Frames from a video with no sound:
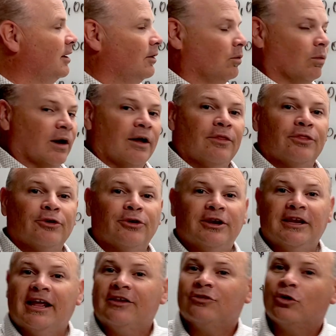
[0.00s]
Well, 30
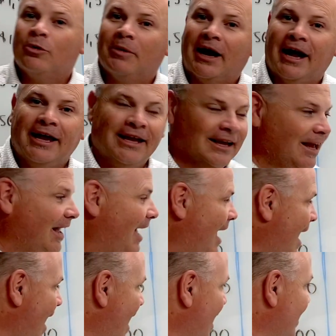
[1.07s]
days go by,
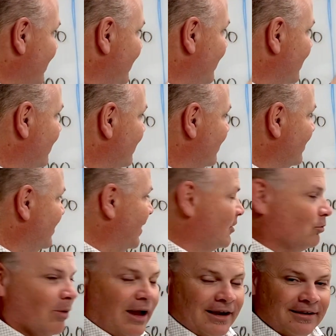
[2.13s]
and
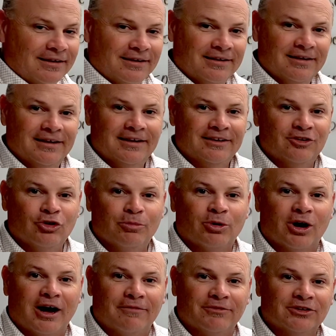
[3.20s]
guess what? No more
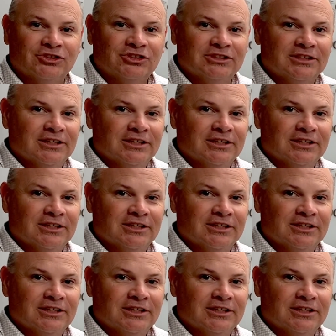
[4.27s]
offers.